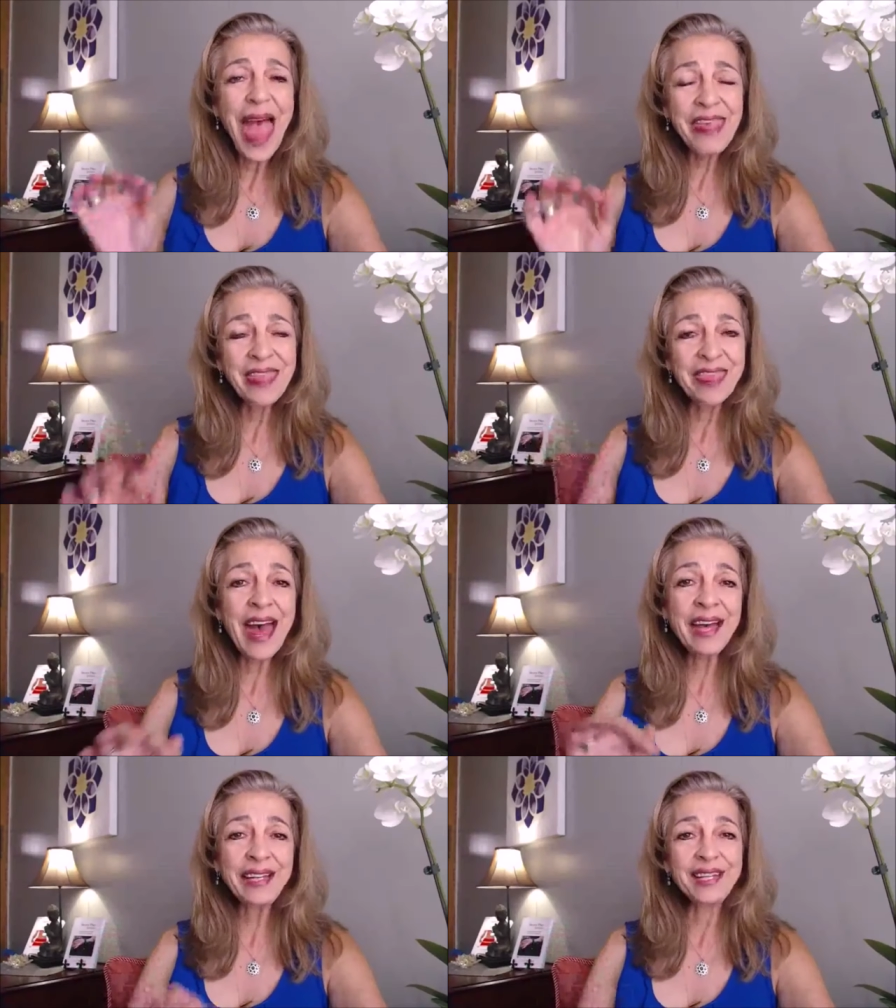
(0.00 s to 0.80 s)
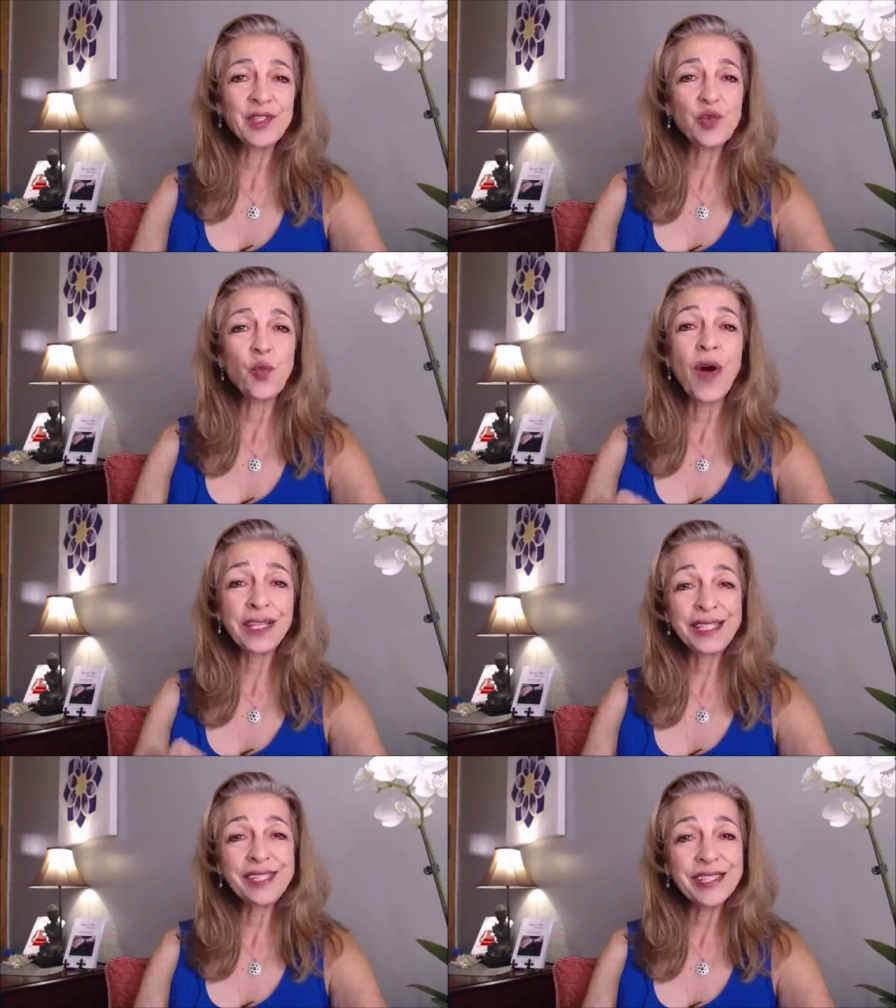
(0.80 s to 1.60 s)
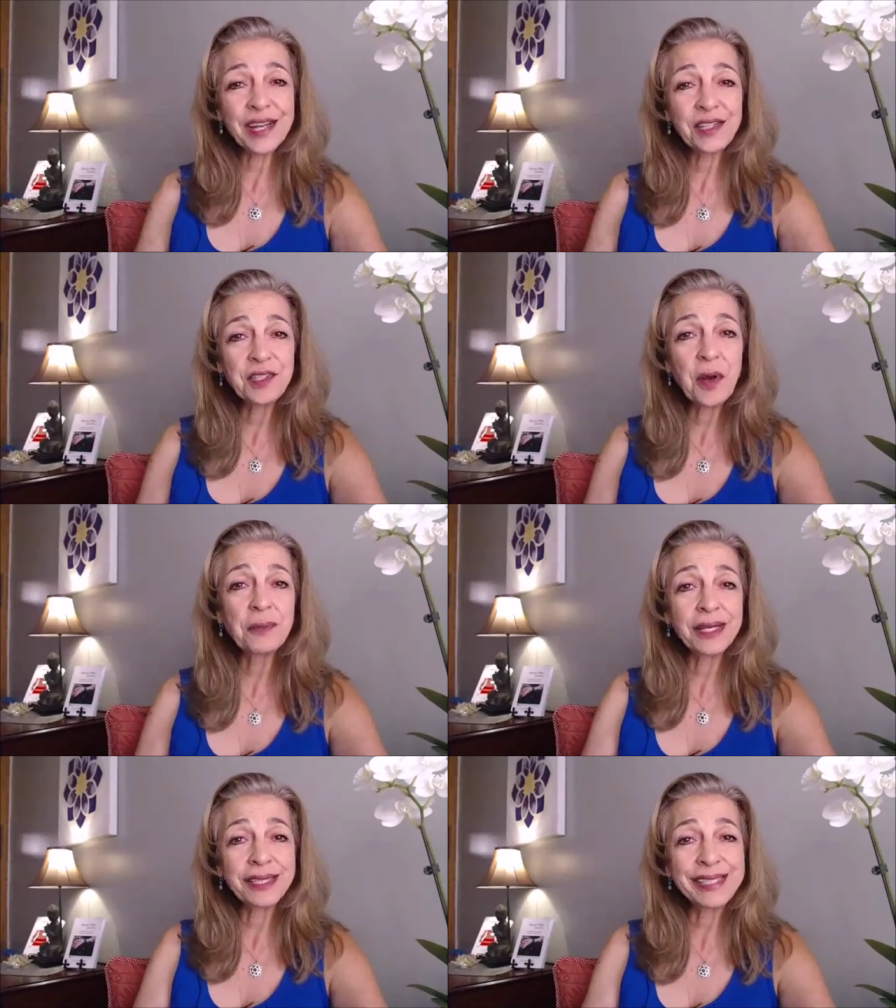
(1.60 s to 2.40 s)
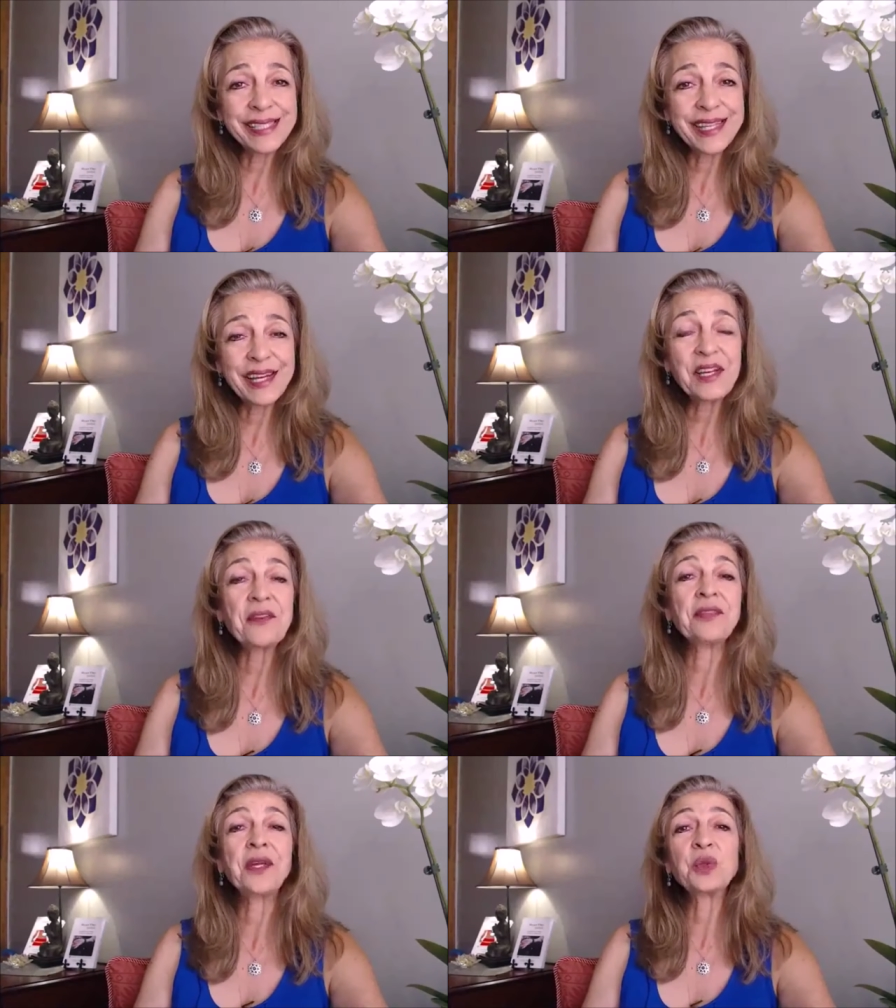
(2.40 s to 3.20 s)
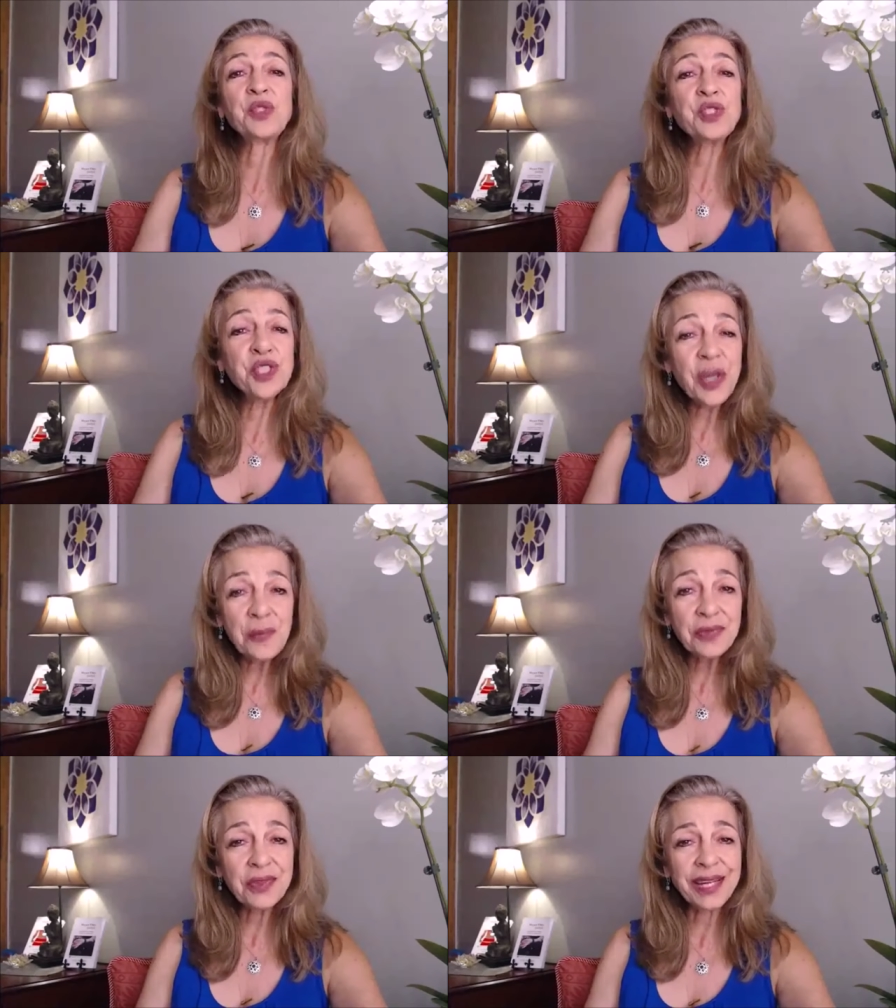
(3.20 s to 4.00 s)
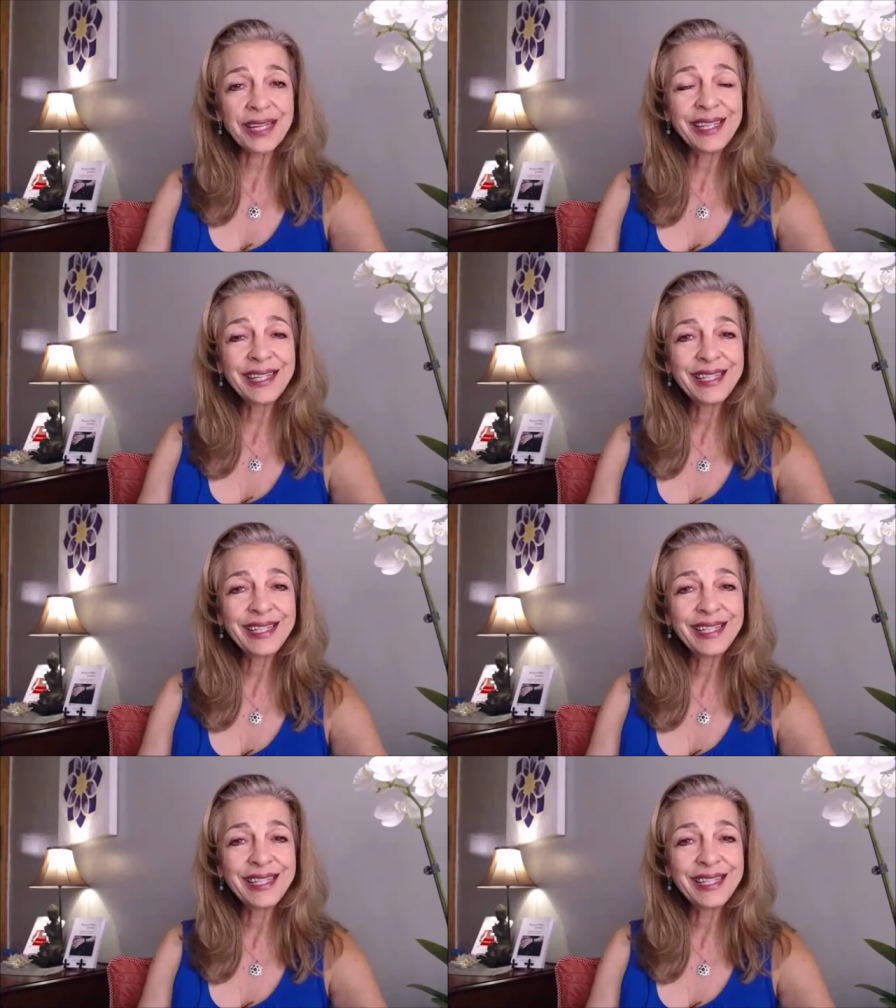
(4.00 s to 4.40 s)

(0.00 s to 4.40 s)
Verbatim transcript: and that is why he signed up and he said if there is something